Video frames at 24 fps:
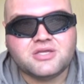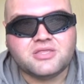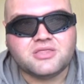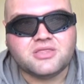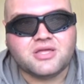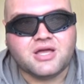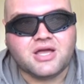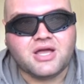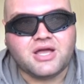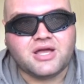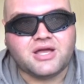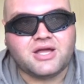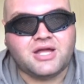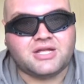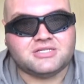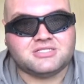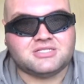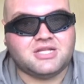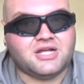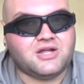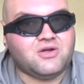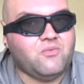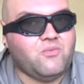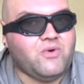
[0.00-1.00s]
that has
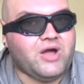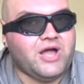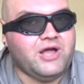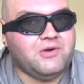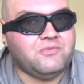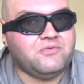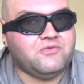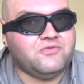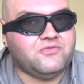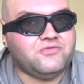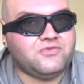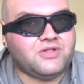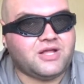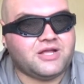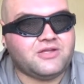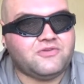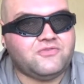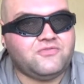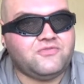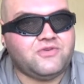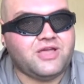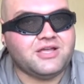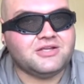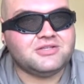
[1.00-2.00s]
like a werewolf-like
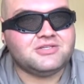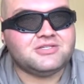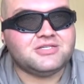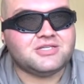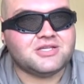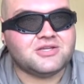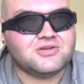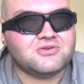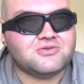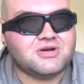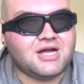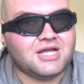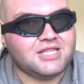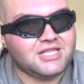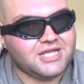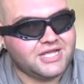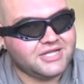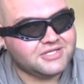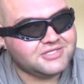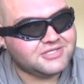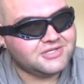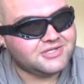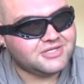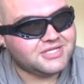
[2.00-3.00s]
effect, so I
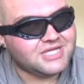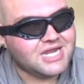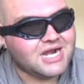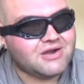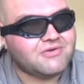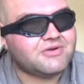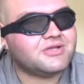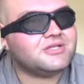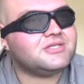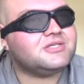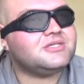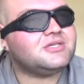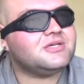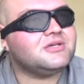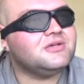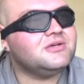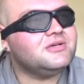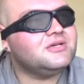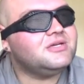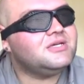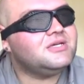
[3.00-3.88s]
liked her character.